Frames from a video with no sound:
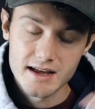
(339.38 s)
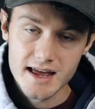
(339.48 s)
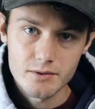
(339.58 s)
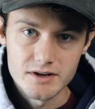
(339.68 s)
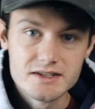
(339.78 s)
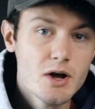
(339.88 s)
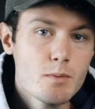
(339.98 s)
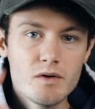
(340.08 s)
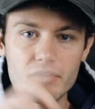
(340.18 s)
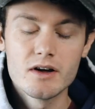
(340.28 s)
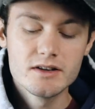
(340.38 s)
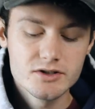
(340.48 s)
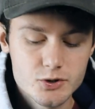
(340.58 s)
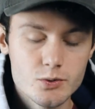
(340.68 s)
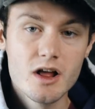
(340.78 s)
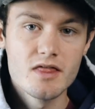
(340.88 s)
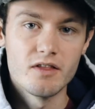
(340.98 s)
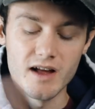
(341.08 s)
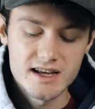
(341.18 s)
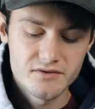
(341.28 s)
Anyways, moving on to
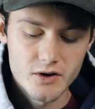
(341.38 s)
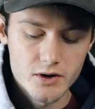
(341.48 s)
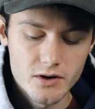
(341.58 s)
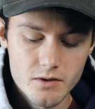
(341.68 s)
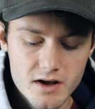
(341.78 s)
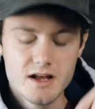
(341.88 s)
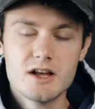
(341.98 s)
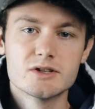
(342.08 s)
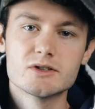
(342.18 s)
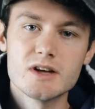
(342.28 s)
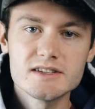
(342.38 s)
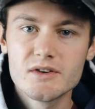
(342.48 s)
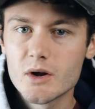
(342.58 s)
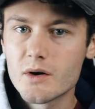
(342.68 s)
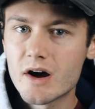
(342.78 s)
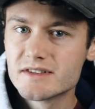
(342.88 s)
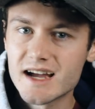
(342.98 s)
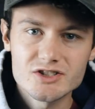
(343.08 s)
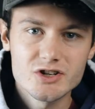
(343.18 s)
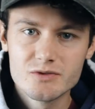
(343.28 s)
the last photo. So this last photo, I was
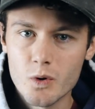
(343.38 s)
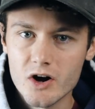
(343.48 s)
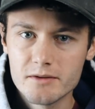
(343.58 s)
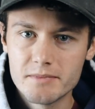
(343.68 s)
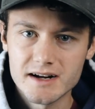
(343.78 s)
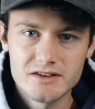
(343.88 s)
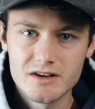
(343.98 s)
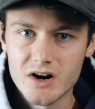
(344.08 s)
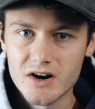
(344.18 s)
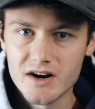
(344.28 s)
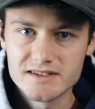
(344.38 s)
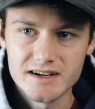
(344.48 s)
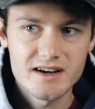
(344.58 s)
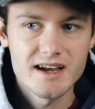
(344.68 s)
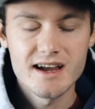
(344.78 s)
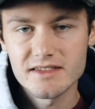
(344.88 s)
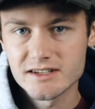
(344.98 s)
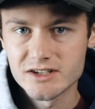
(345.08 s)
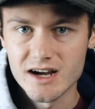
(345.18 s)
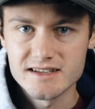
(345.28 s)
actually walking back to the car. I was like, okay, I got the
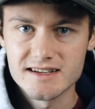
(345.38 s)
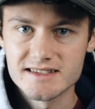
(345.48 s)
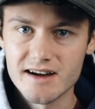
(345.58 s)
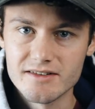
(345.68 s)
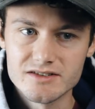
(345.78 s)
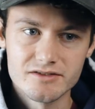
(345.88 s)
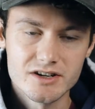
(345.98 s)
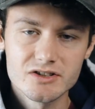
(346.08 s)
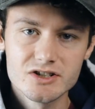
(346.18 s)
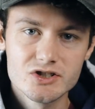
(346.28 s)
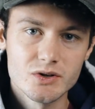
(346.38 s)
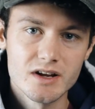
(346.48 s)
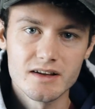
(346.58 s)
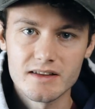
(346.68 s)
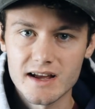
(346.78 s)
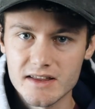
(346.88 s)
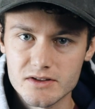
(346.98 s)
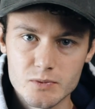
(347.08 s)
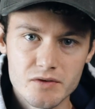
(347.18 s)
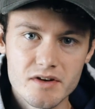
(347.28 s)
shots, because I was originally shooting like at
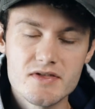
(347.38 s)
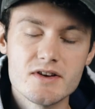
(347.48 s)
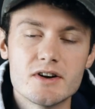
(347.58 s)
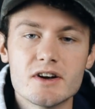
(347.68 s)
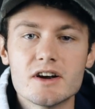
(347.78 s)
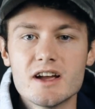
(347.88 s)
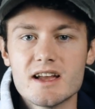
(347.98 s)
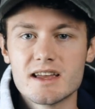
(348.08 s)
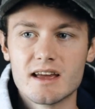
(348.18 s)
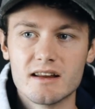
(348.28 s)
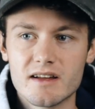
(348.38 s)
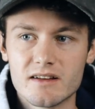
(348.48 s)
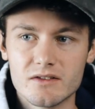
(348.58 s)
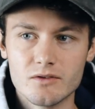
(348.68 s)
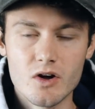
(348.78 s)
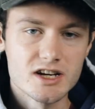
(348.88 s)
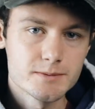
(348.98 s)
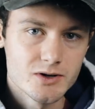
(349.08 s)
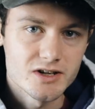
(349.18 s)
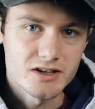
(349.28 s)
the movie theater, getting like a long
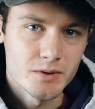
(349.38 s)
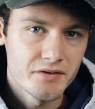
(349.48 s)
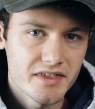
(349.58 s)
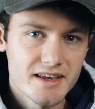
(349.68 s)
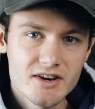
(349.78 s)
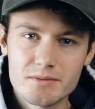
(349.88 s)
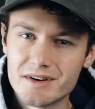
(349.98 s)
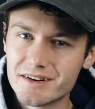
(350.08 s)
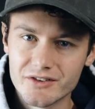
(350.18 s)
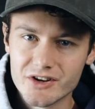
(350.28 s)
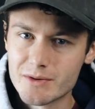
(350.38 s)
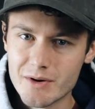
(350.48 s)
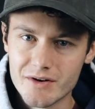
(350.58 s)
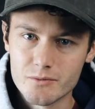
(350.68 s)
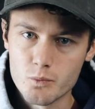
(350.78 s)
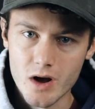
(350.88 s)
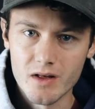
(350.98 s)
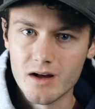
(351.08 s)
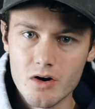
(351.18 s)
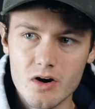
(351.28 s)
exposure at the movie theater, but it didn't really come out
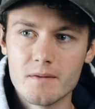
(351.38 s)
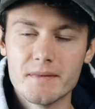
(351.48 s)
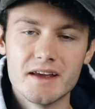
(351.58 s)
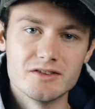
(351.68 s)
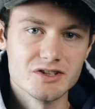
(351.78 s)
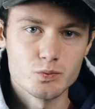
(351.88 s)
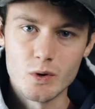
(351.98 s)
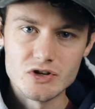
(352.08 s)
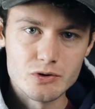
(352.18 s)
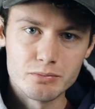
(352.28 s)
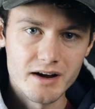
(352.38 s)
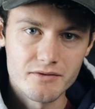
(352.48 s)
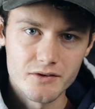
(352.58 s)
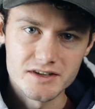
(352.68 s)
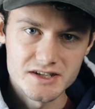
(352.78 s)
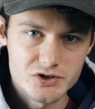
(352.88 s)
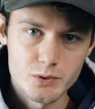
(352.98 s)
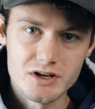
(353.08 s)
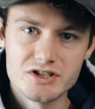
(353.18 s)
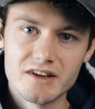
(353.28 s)
well at all, and it's just way too bright for the
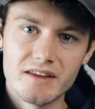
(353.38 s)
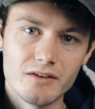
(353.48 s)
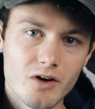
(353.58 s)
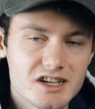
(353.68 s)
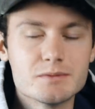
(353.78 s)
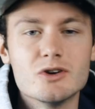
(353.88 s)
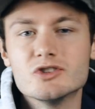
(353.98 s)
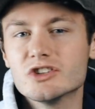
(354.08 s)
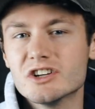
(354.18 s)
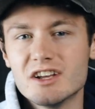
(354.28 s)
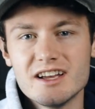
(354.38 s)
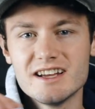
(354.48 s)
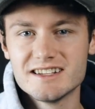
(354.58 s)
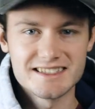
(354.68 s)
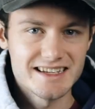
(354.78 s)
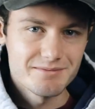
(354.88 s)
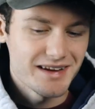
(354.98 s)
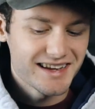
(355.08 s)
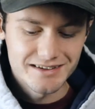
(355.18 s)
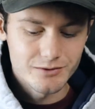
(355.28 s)
situation. The long exposure just didn't
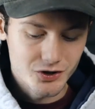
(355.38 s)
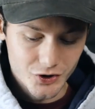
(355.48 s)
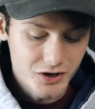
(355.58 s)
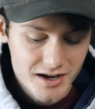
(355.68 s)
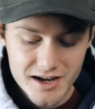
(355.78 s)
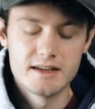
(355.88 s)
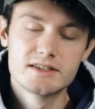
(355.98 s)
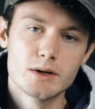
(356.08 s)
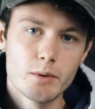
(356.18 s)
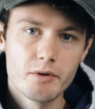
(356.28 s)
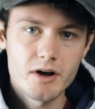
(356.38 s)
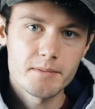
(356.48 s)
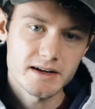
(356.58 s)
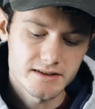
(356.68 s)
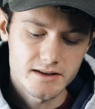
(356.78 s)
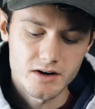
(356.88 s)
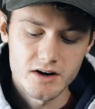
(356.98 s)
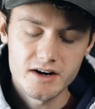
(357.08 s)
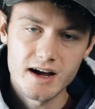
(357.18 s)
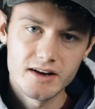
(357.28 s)
make it good. And so when we got back to the
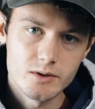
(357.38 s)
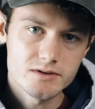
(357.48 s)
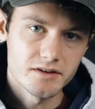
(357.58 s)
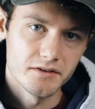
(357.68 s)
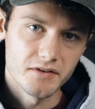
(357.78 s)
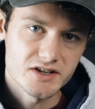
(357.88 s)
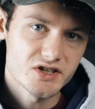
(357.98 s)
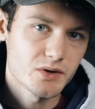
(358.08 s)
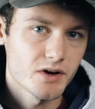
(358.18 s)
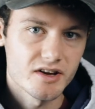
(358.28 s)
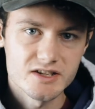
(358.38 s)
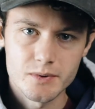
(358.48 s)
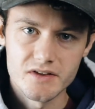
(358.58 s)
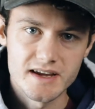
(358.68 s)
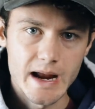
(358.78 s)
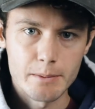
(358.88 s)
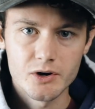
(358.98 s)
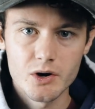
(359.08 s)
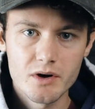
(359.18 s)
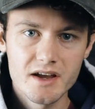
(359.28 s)
car, I noticed a reflection when I was putting the
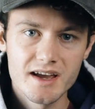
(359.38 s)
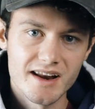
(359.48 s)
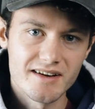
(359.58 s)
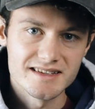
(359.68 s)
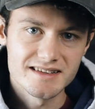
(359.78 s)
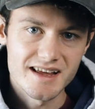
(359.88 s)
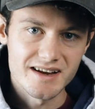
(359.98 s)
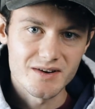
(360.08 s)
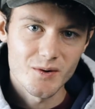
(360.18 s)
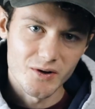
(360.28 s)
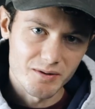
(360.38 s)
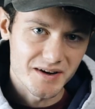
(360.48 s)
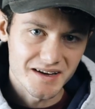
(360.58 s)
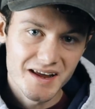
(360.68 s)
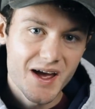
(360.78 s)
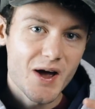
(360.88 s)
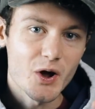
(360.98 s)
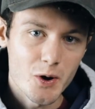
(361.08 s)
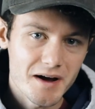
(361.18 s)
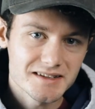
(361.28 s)
camera away, and I was like, hold up, Ian,
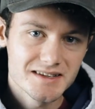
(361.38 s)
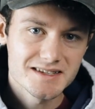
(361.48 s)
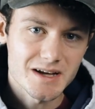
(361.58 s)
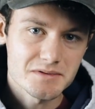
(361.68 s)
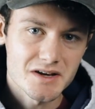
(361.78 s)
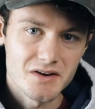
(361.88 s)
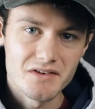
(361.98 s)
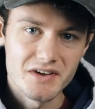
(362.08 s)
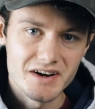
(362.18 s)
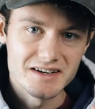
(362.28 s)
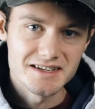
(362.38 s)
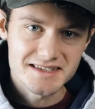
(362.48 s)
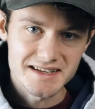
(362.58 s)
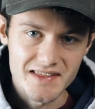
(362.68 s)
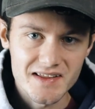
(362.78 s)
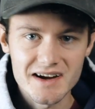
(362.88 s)
go back to the stop sign over there and just stand